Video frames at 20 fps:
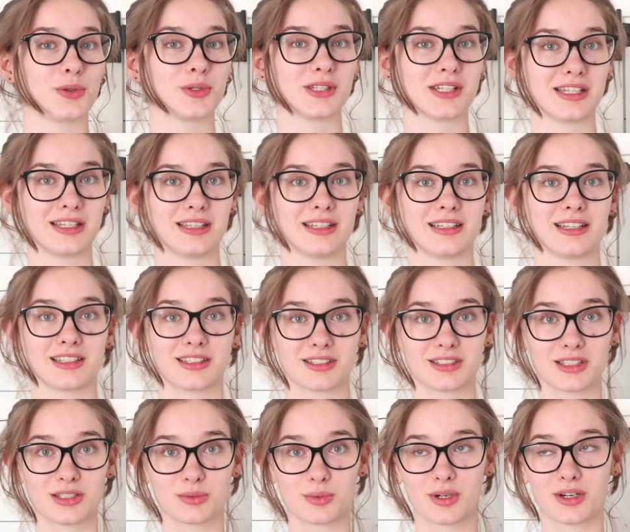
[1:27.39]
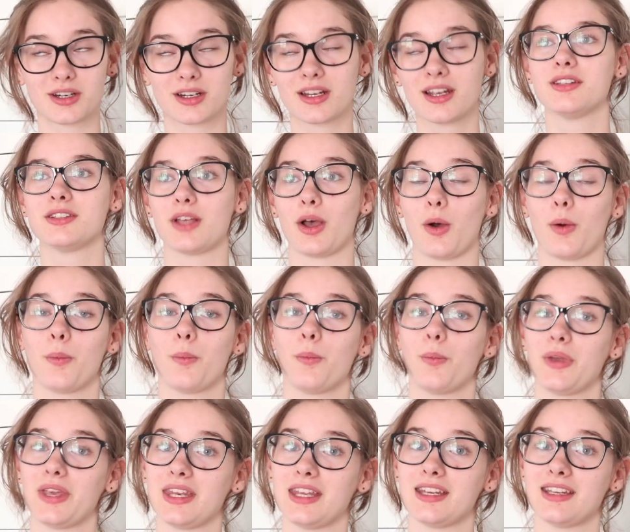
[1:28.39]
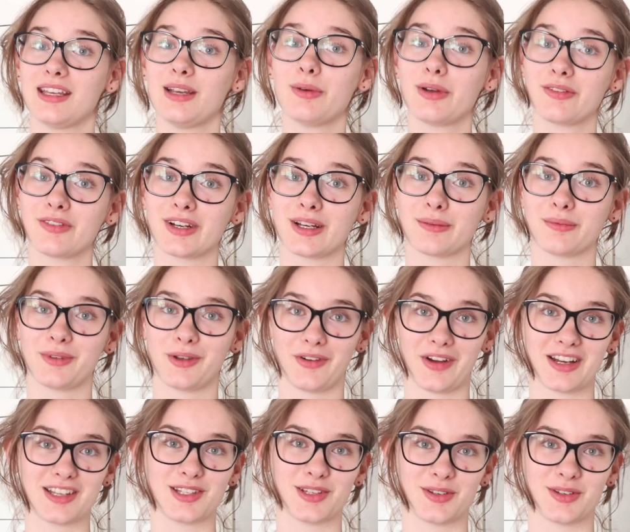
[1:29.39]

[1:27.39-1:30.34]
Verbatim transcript: those teething necklaces work. So we need to get one for him very